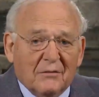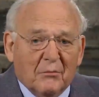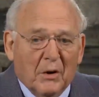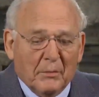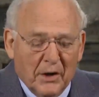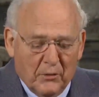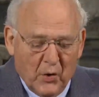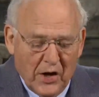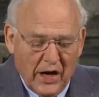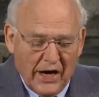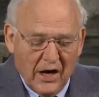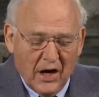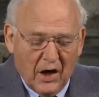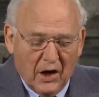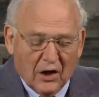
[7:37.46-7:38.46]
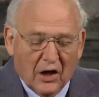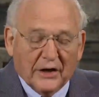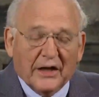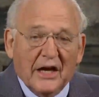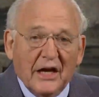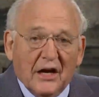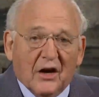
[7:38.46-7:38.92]
But, but we hear,
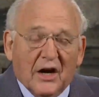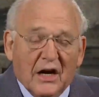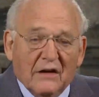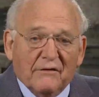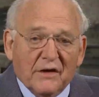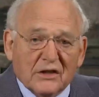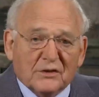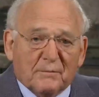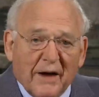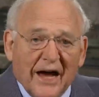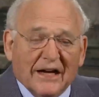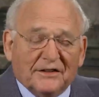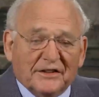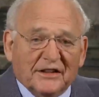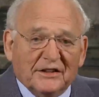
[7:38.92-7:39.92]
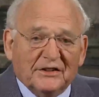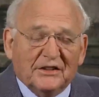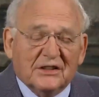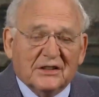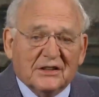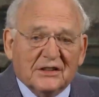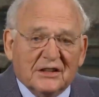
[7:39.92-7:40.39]
learn here in this
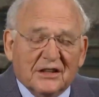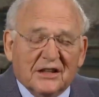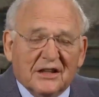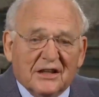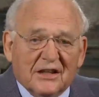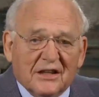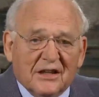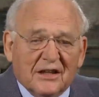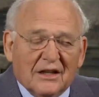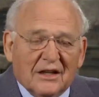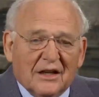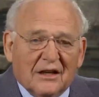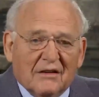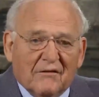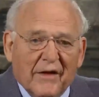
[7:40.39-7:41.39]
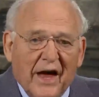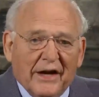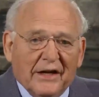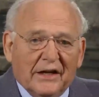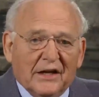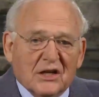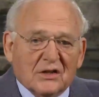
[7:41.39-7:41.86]
passage
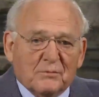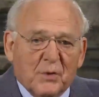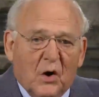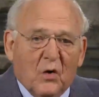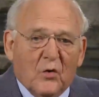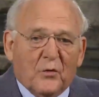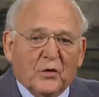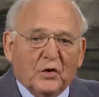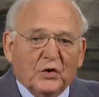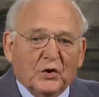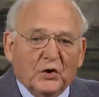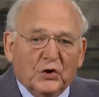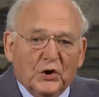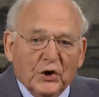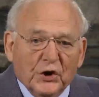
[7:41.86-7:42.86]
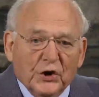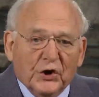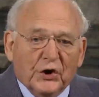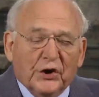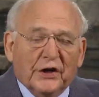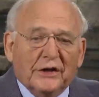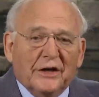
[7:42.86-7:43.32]
that it is both
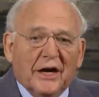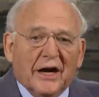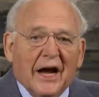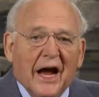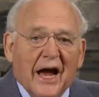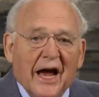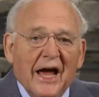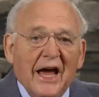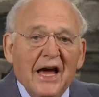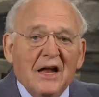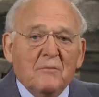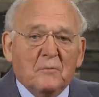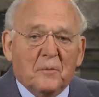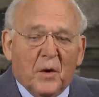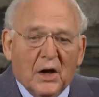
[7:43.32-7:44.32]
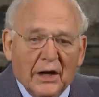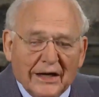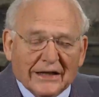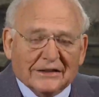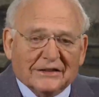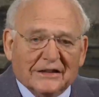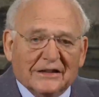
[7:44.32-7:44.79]
good and
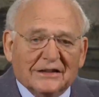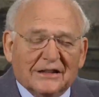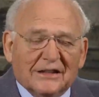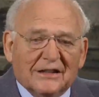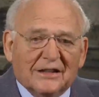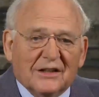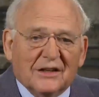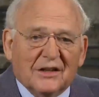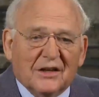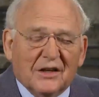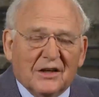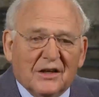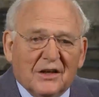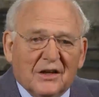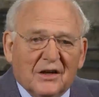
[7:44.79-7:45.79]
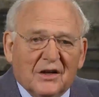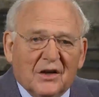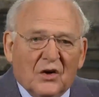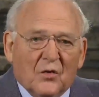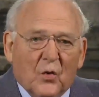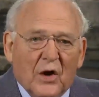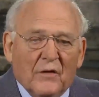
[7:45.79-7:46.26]
pleasant
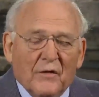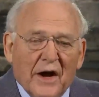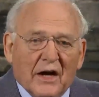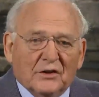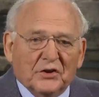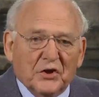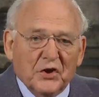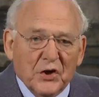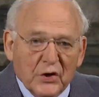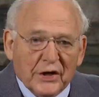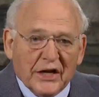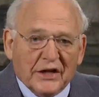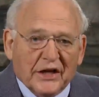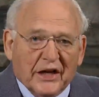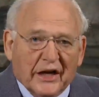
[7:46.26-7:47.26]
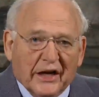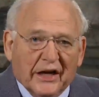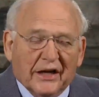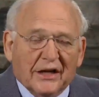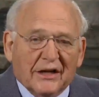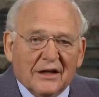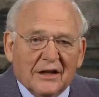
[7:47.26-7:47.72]
when there's unity
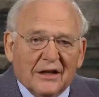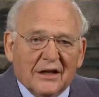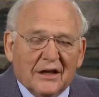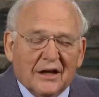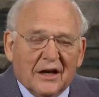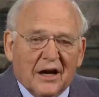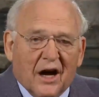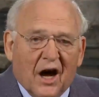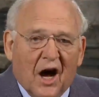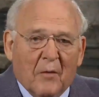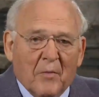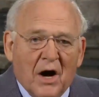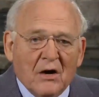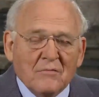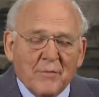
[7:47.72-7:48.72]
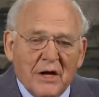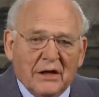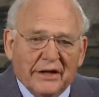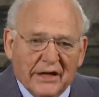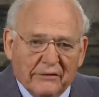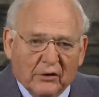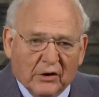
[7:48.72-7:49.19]
among
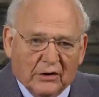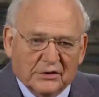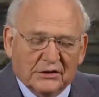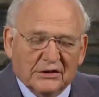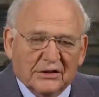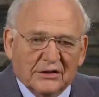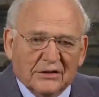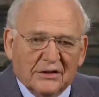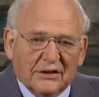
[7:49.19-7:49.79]
believers.